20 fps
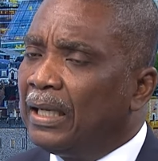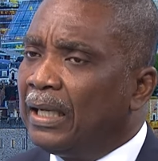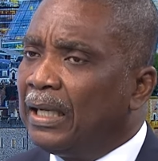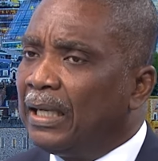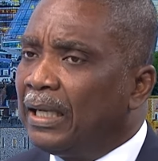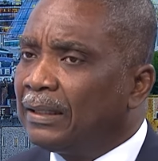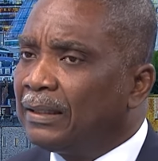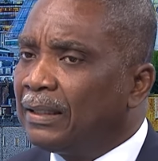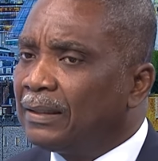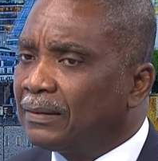
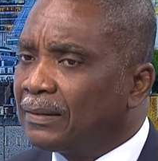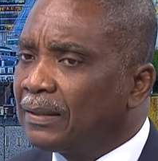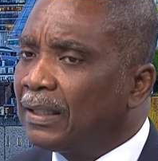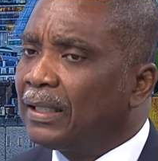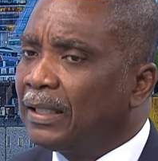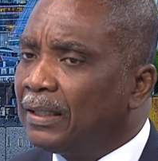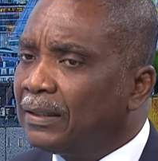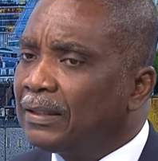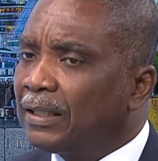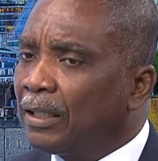The
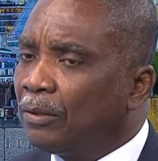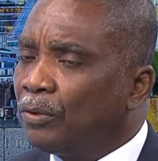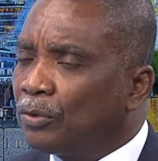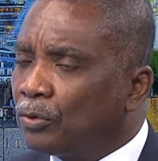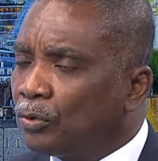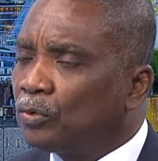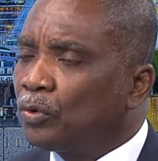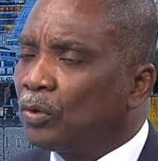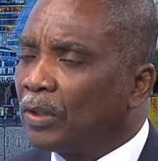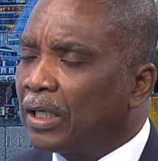second thing I want
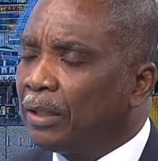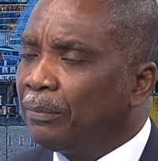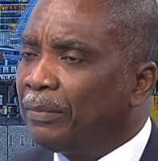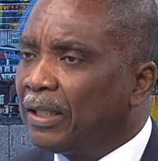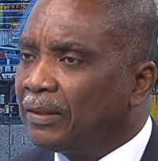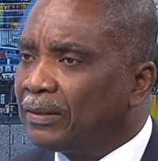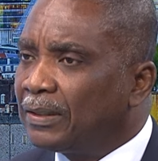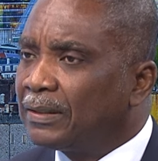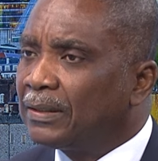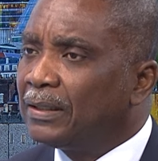to talk
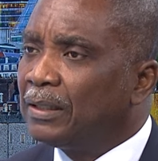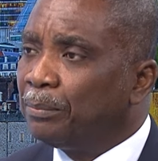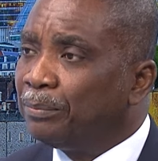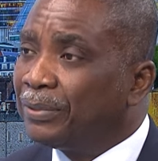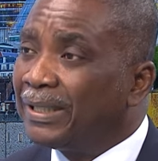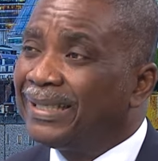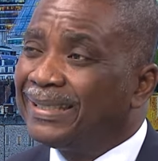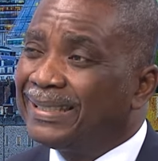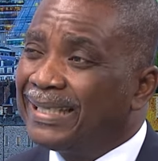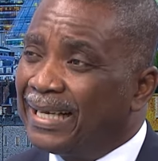about is the
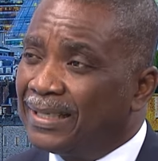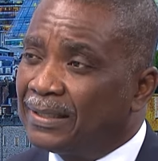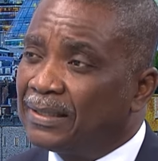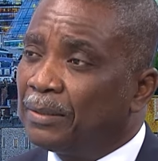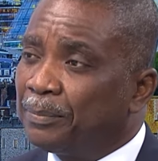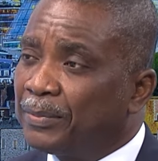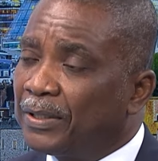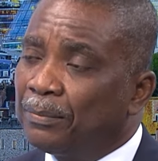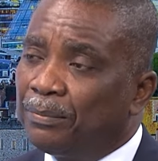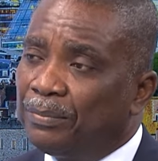brand
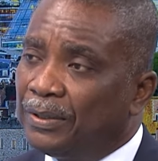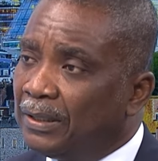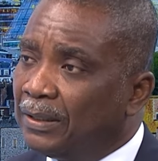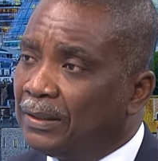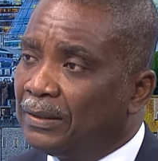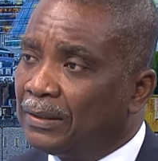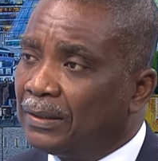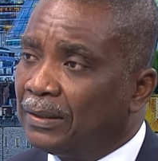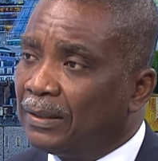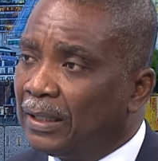
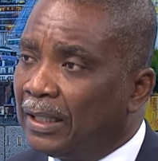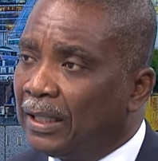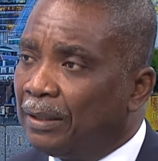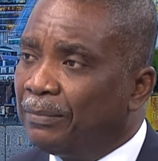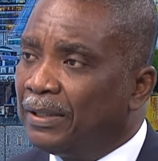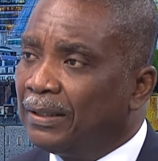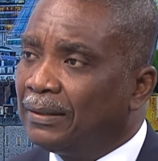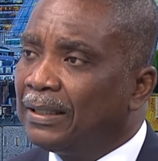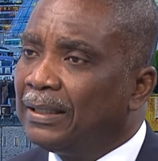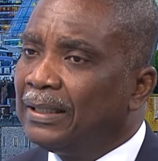acceptability. I
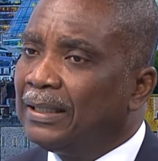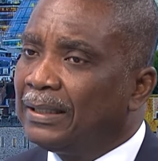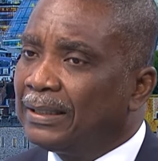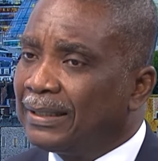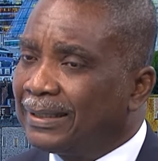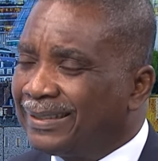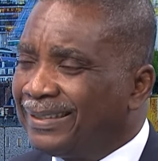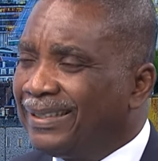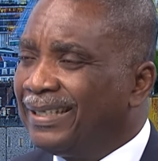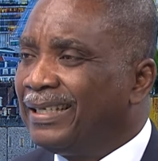mean,
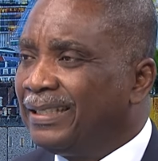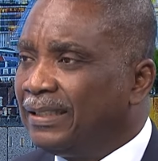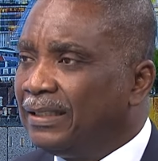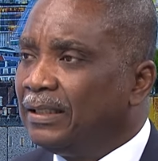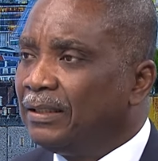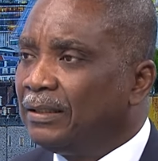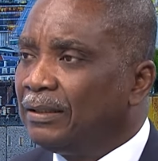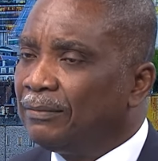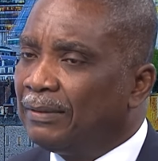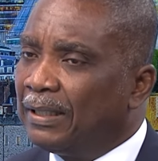
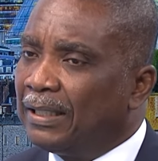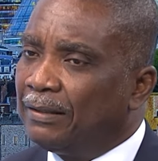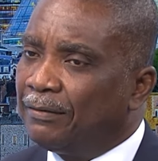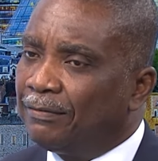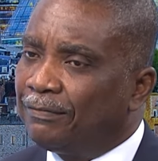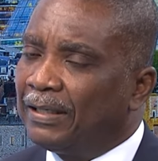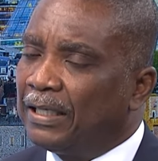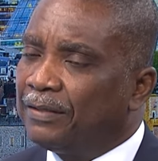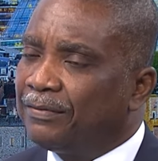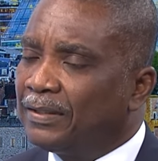clearly,
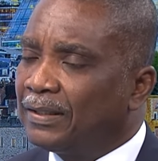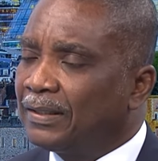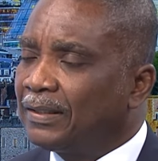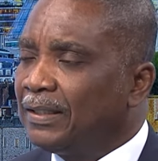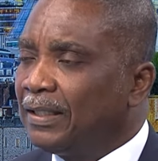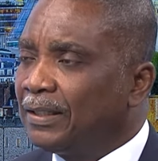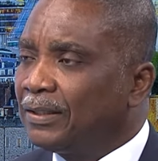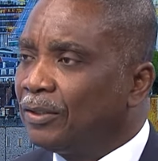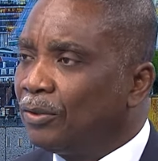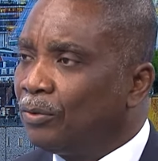5-6
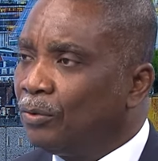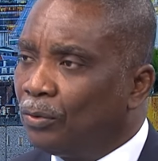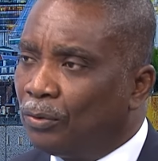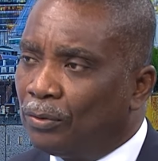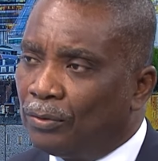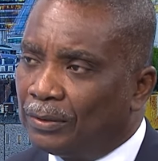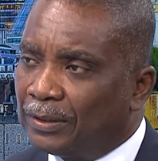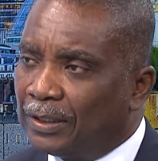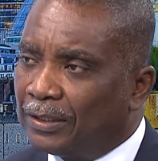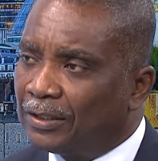years
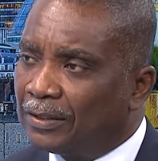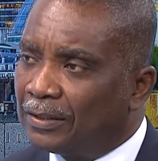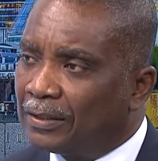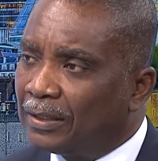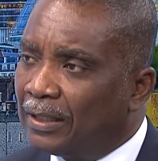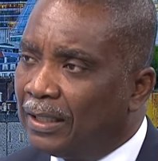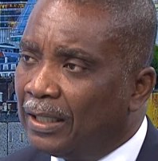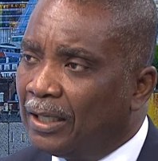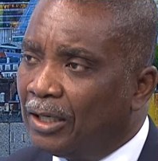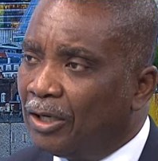ago,
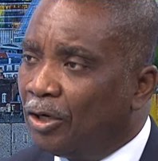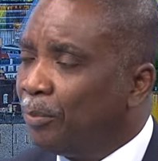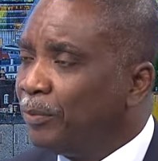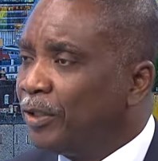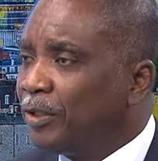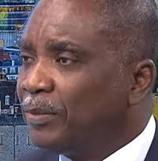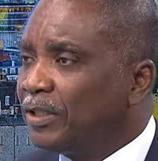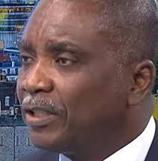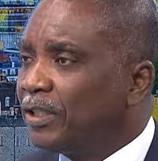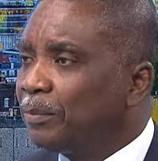this
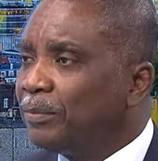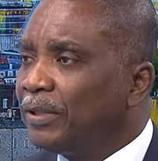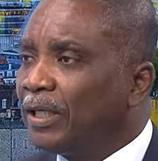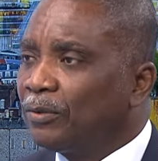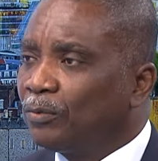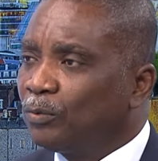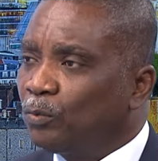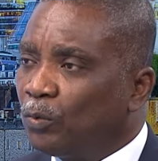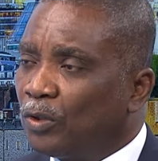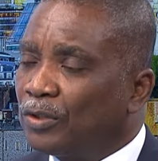OmniBSIC
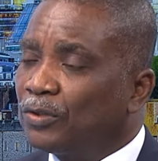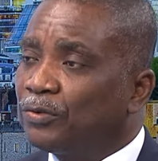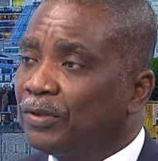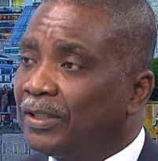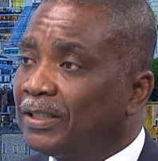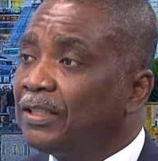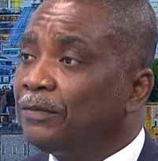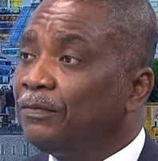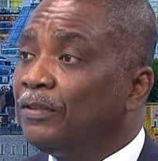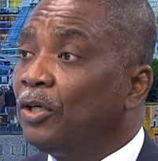brand was
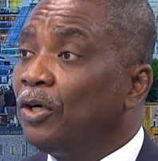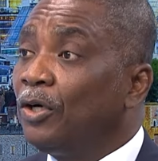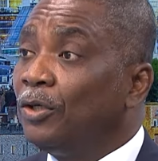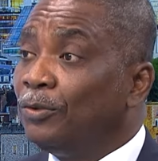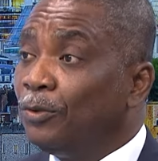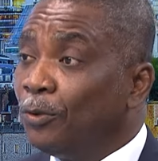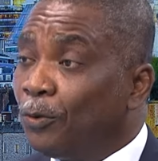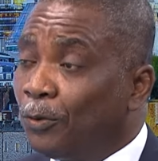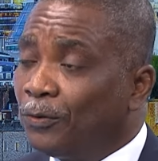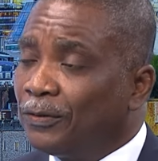relatively
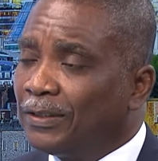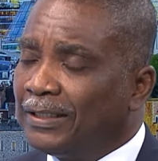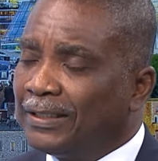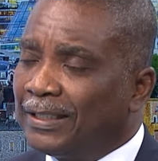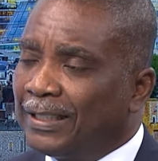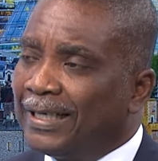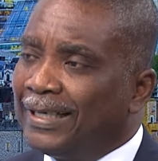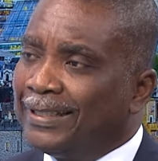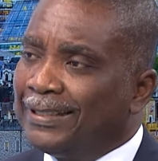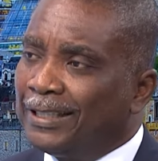unknown in
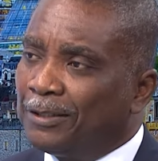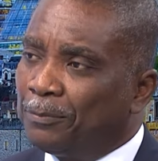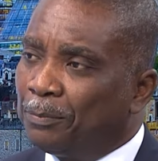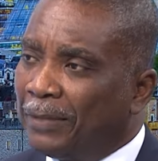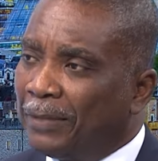the Ghanaian